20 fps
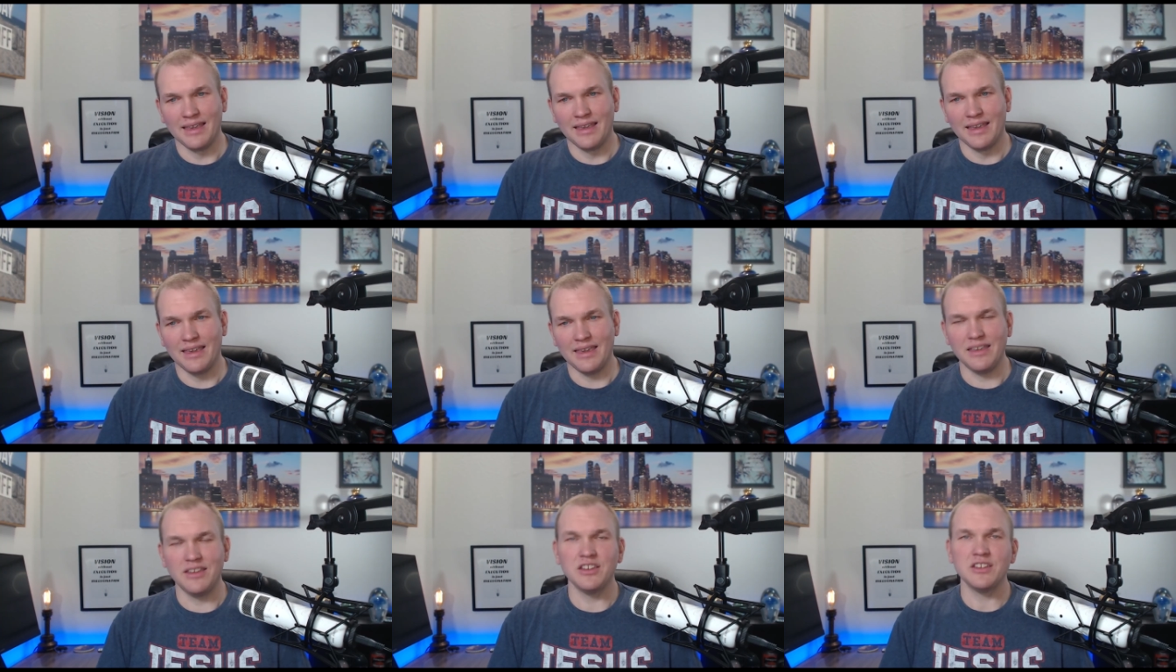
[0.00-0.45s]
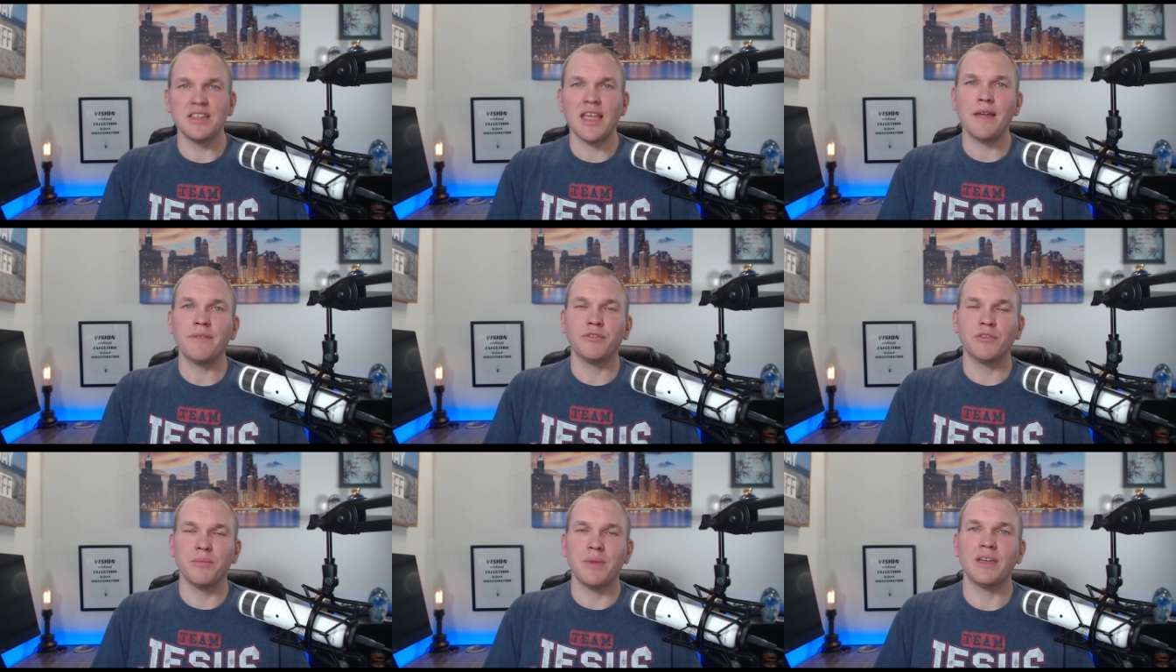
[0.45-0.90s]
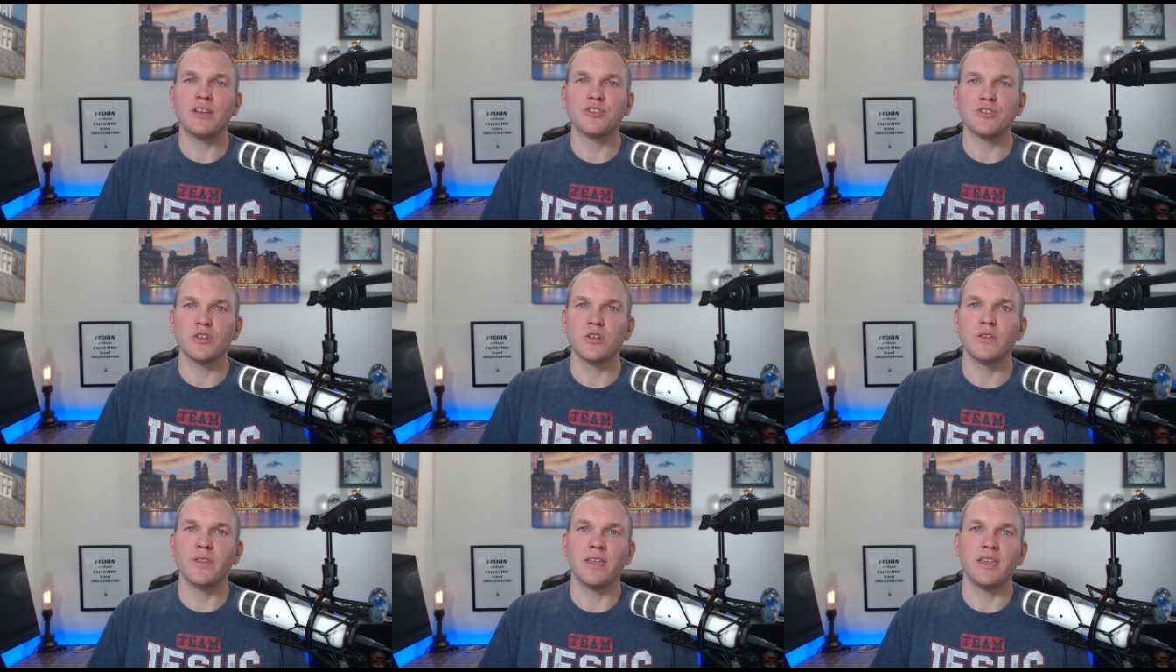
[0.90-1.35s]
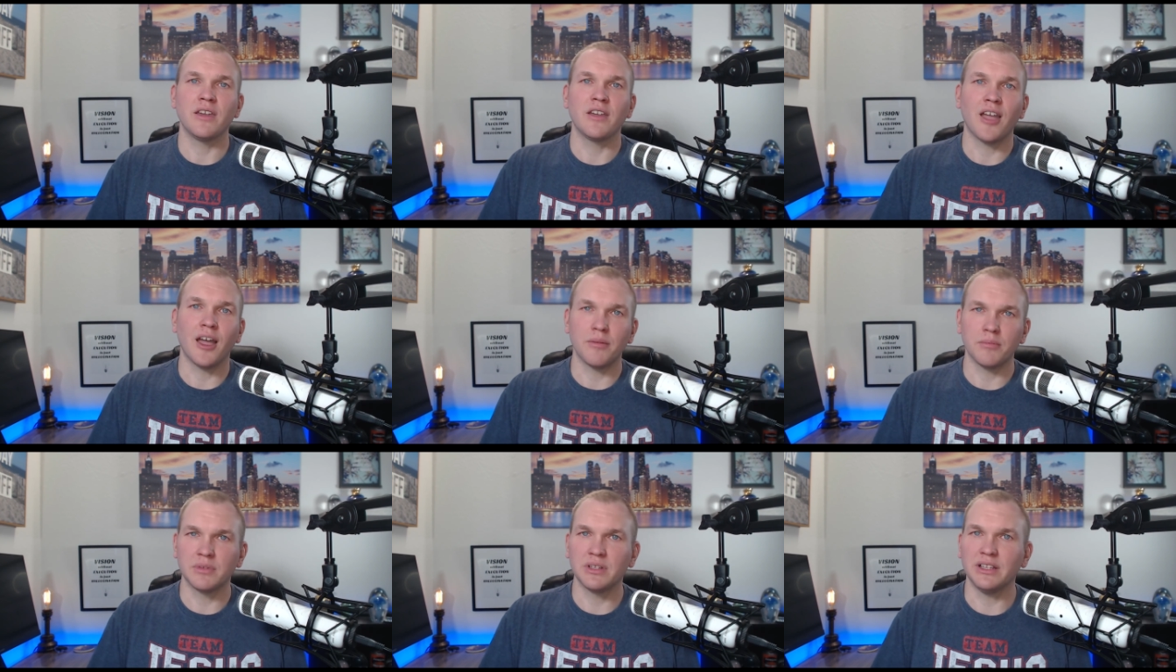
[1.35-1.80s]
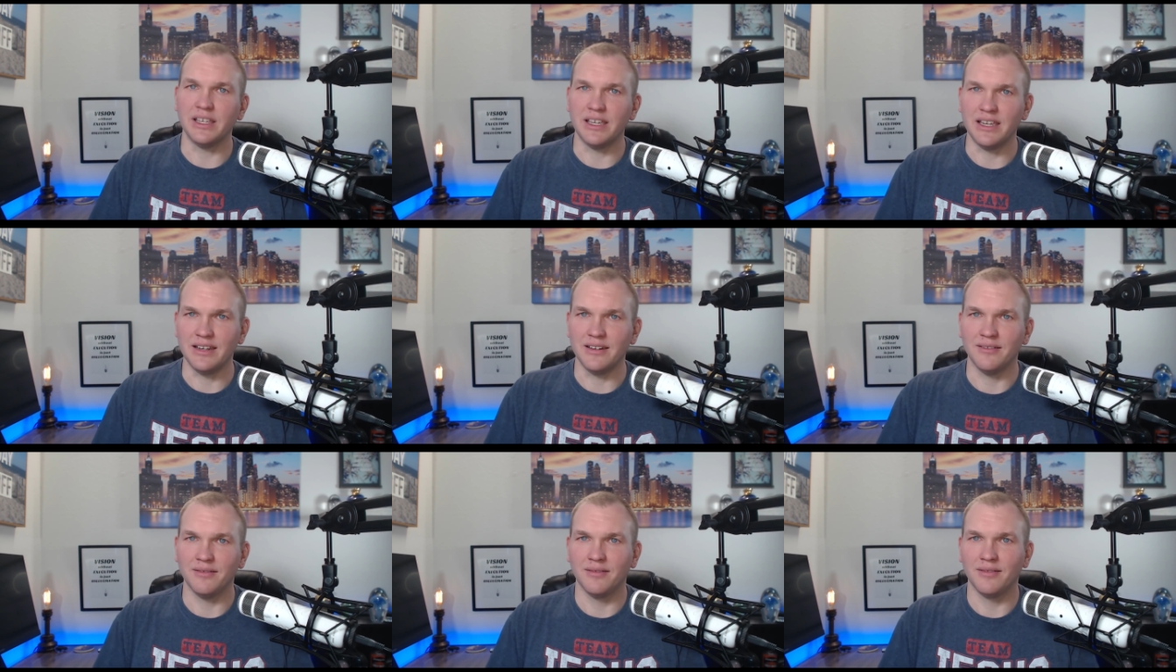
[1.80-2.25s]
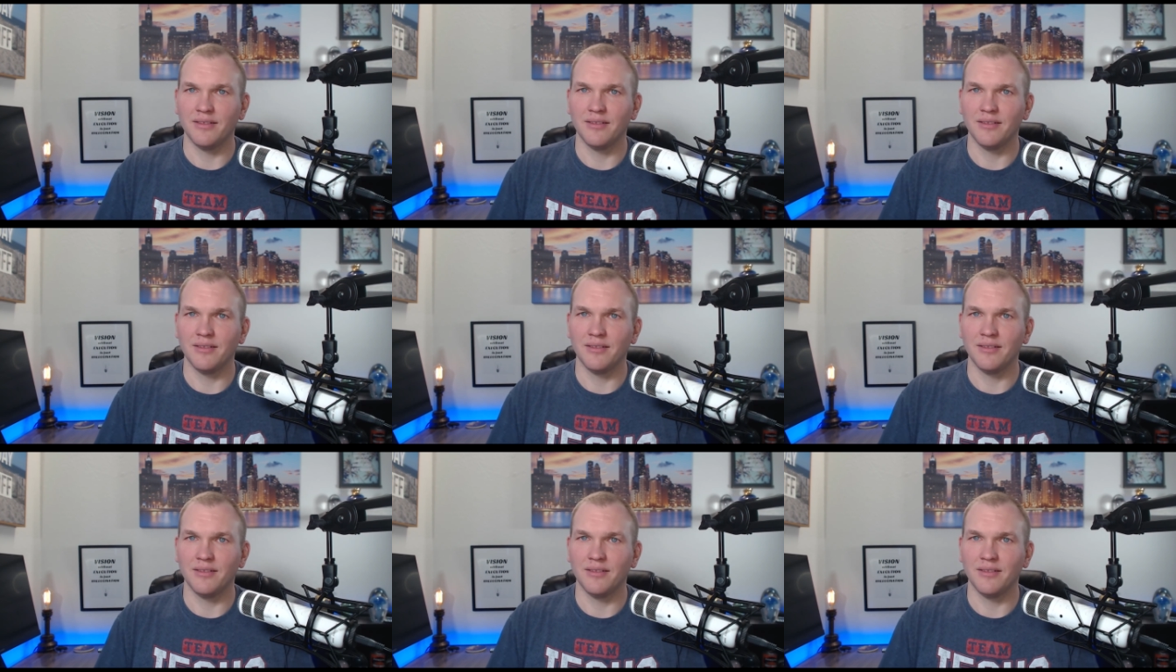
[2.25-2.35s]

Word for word: You just have to make sure that you come clean.